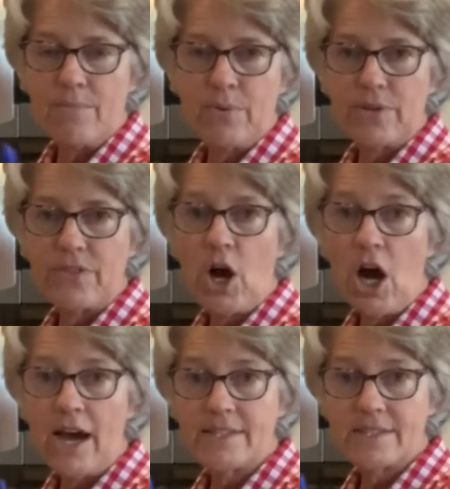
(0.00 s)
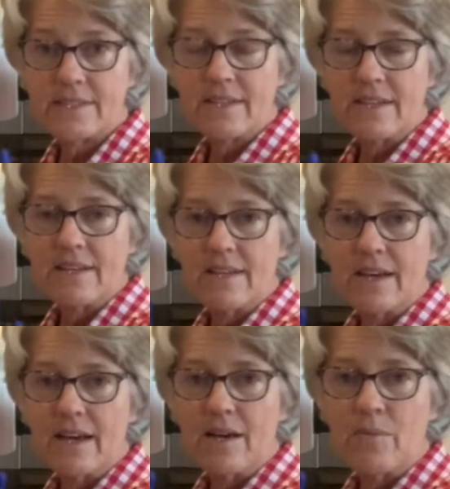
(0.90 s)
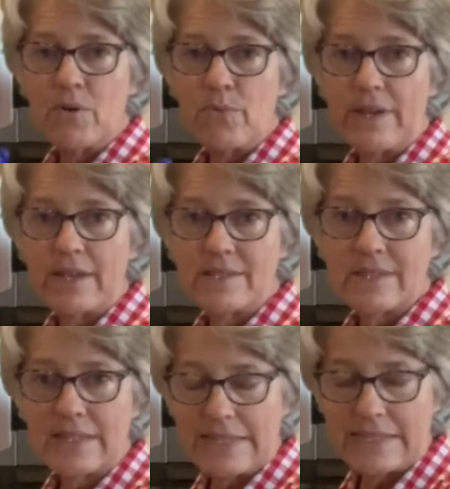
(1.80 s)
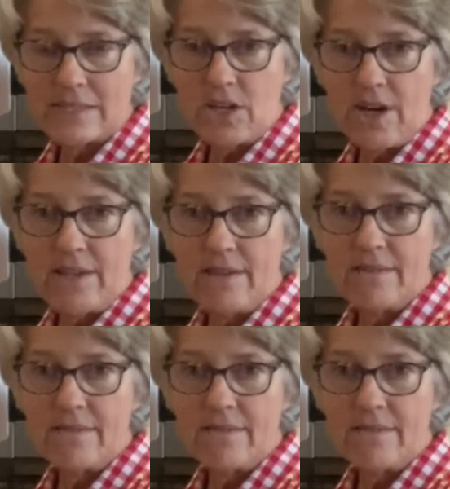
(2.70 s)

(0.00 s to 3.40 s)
put the hot rings and lids on.